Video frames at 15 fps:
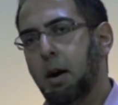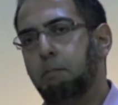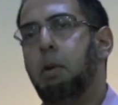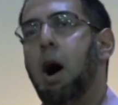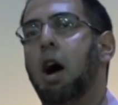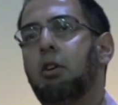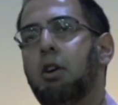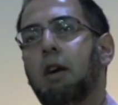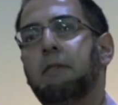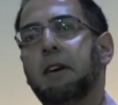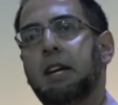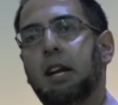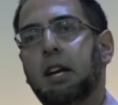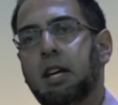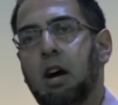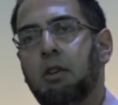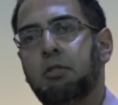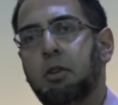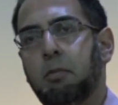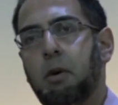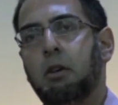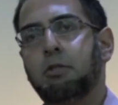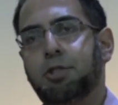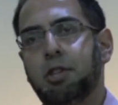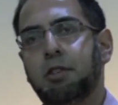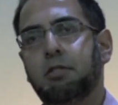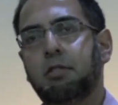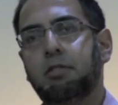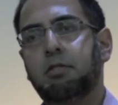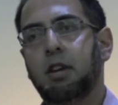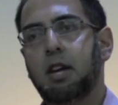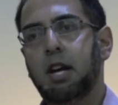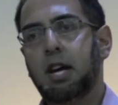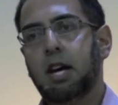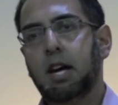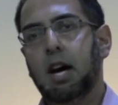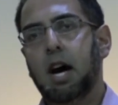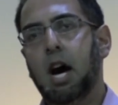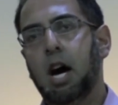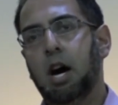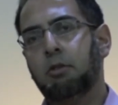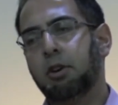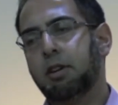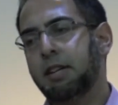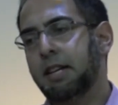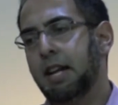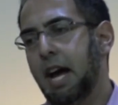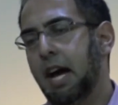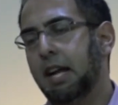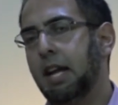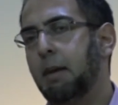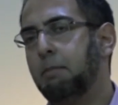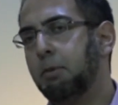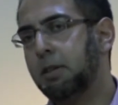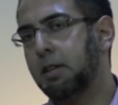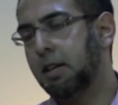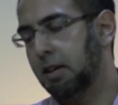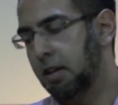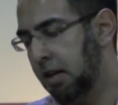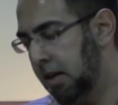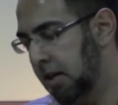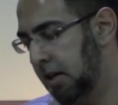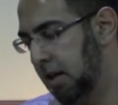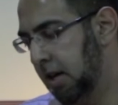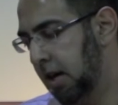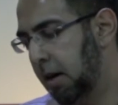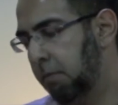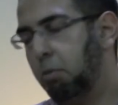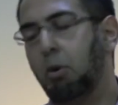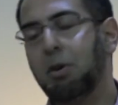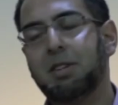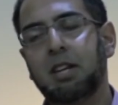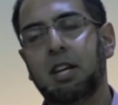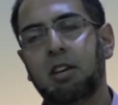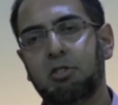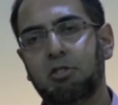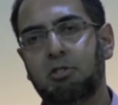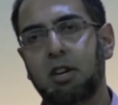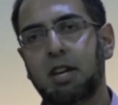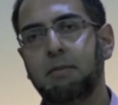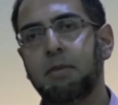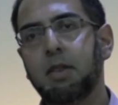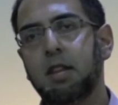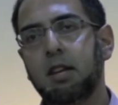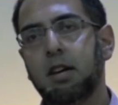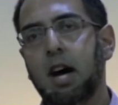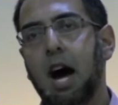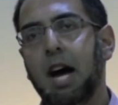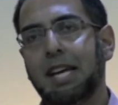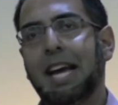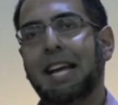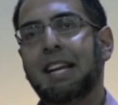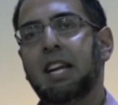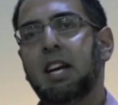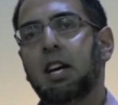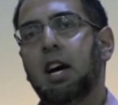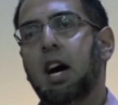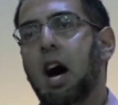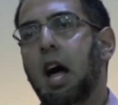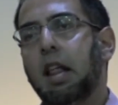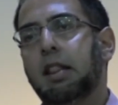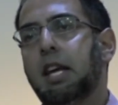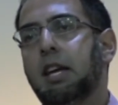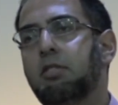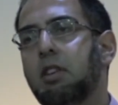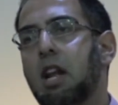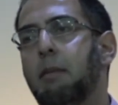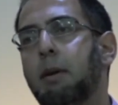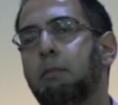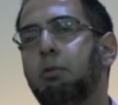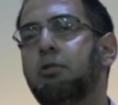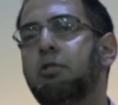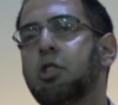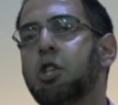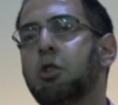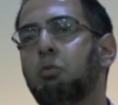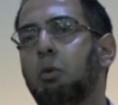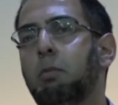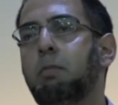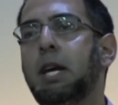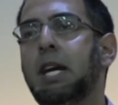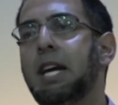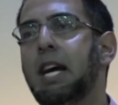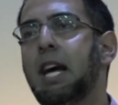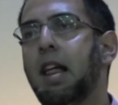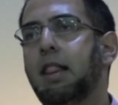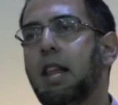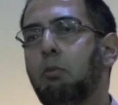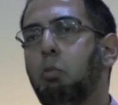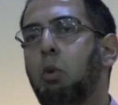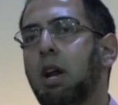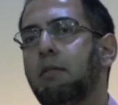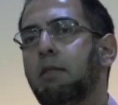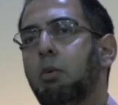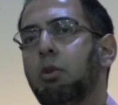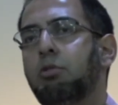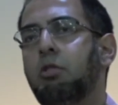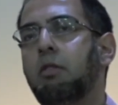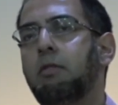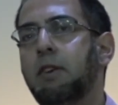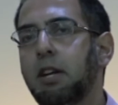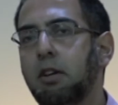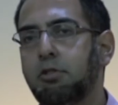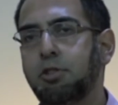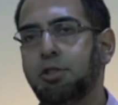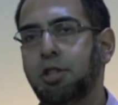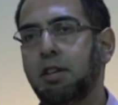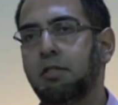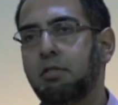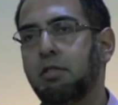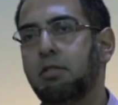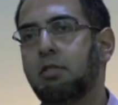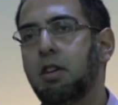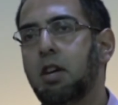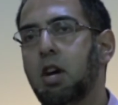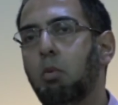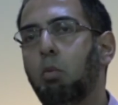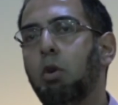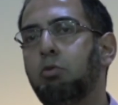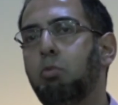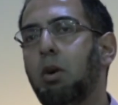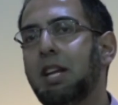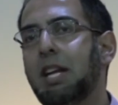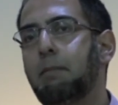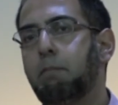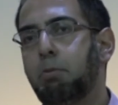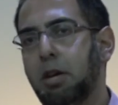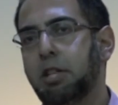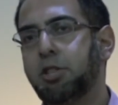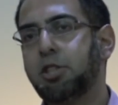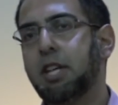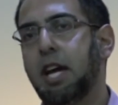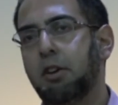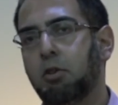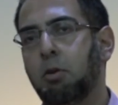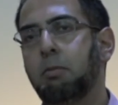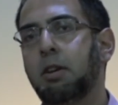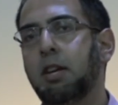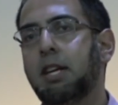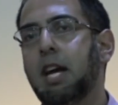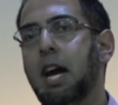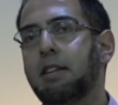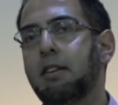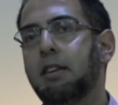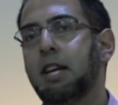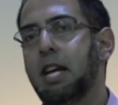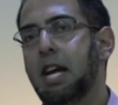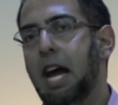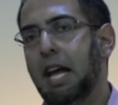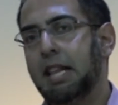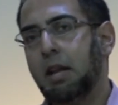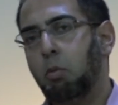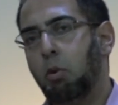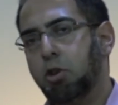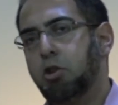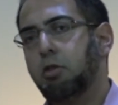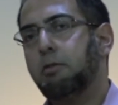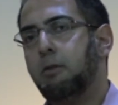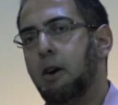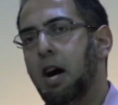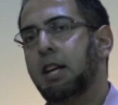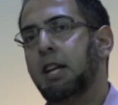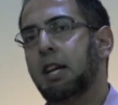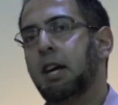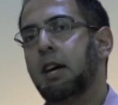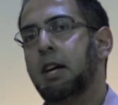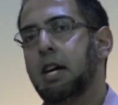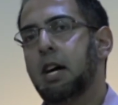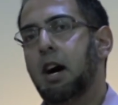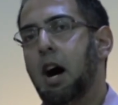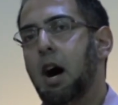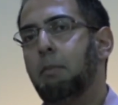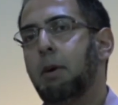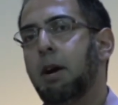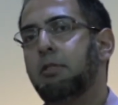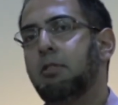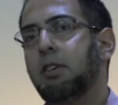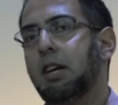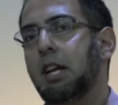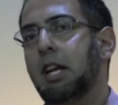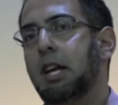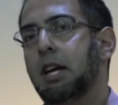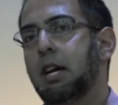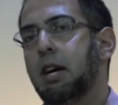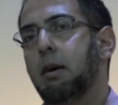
biographical accounts about Jesus written at a particular point in history. Again, the Islamic position would be that whatever was revealed to Jesus was what he preached and communicated, and that what you find here are basically